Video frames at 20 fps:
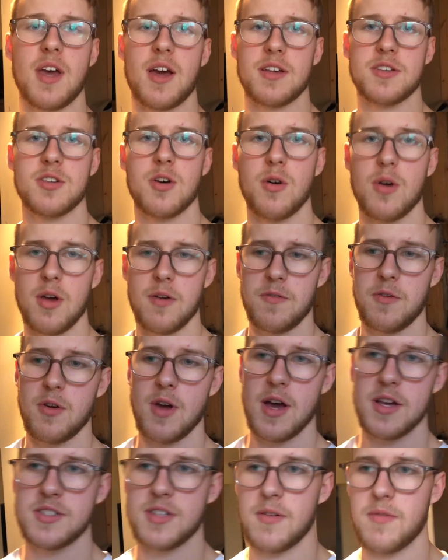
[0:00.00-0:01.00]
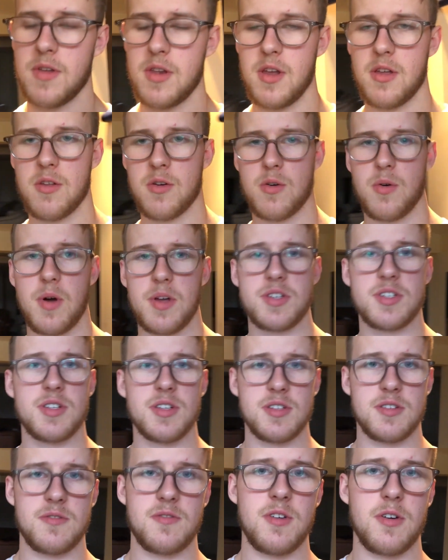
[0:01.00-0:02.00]
yeah, so if you guys have any other
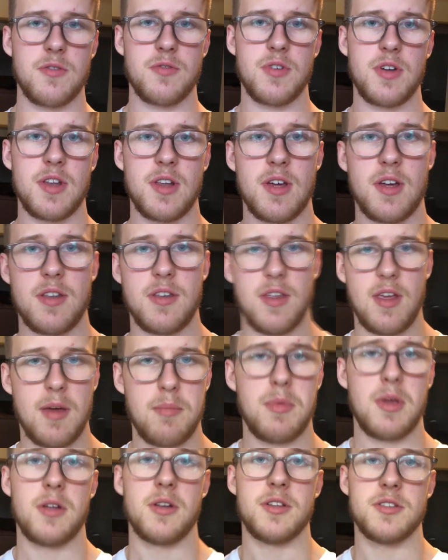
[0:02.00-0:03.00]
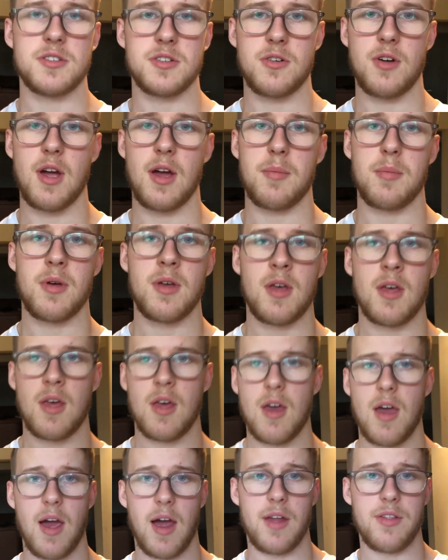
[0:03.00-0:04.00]
questions, feel free to DM me on Instagram.
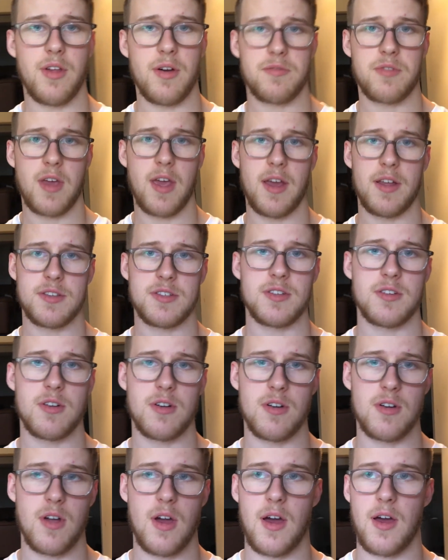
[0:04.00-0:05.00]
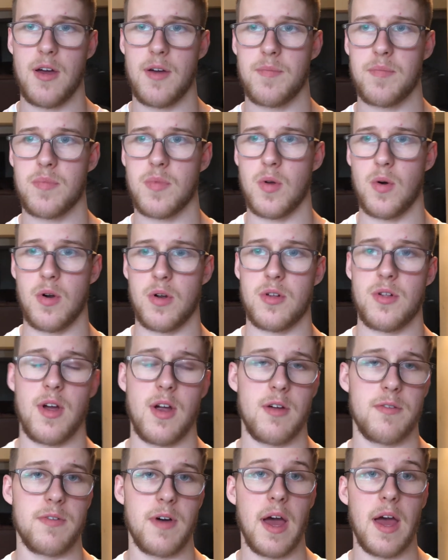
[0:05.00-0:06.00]
I'd love to answer or
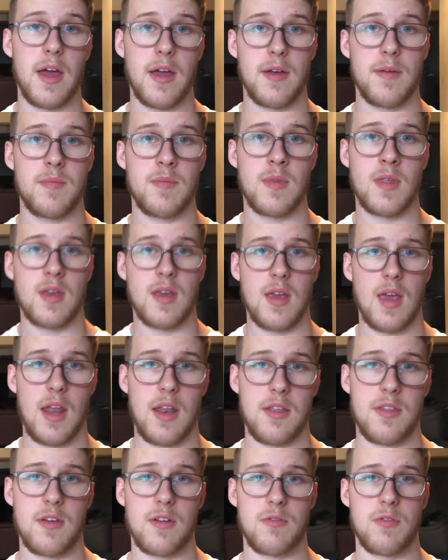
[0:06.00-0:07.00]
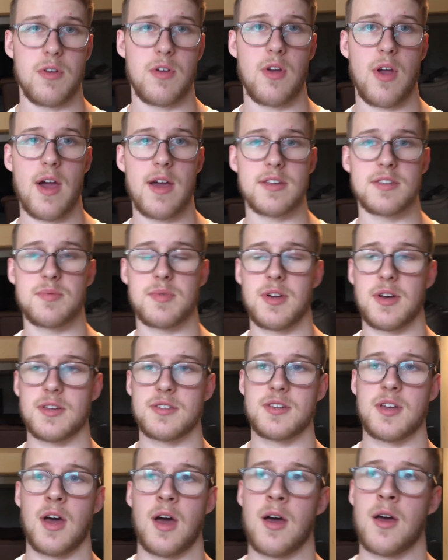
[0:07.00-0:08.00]
clarify anything for you guys,
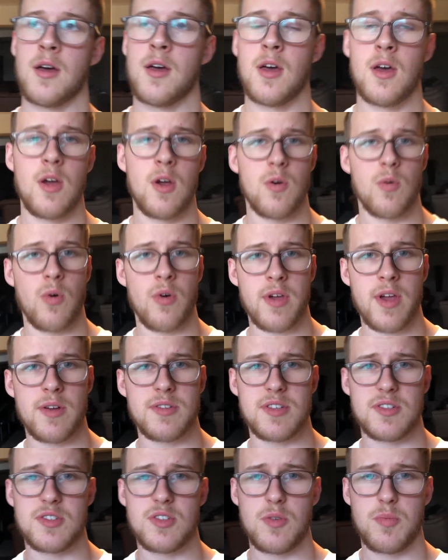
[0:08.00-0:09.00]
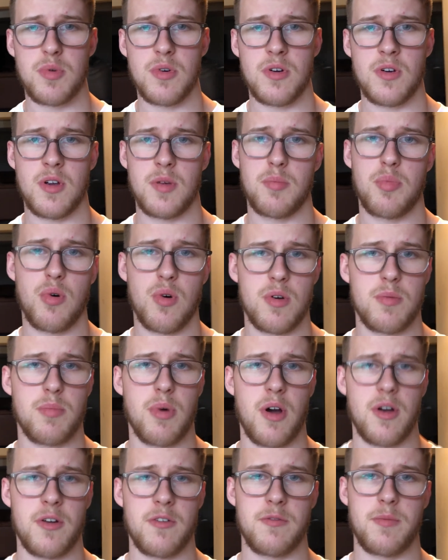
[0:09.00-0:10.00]
because rolling out's a super important
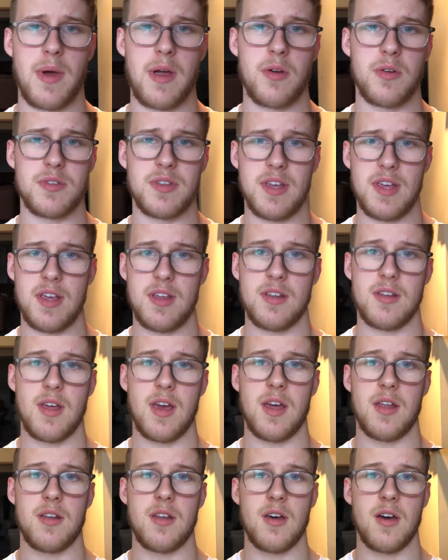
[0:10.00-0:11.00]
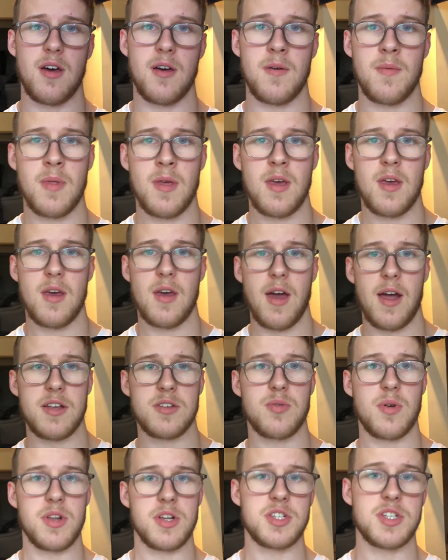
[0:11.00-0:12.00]
part of my routine, and I
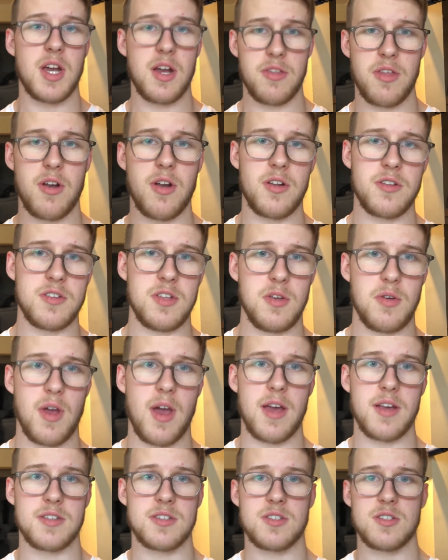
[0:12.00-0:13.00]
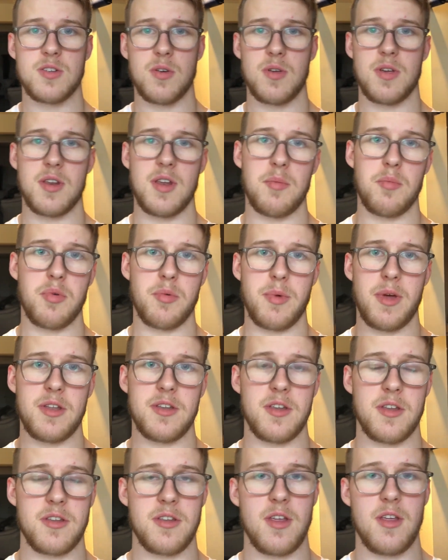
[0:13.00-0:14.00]
just want to share that onto you guys so you can
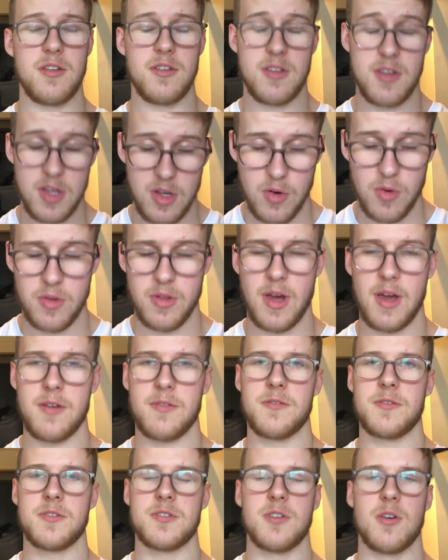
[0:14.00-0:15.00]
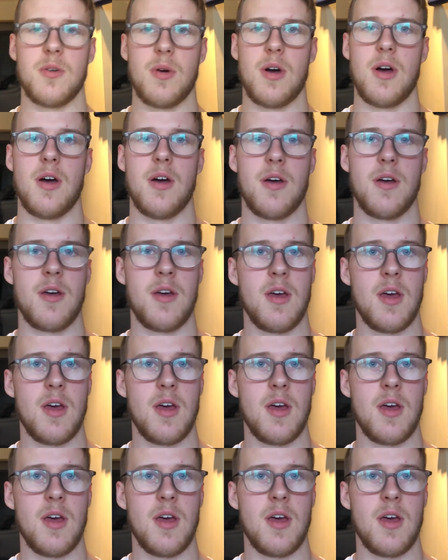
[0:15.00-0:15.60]
implement it into your life. So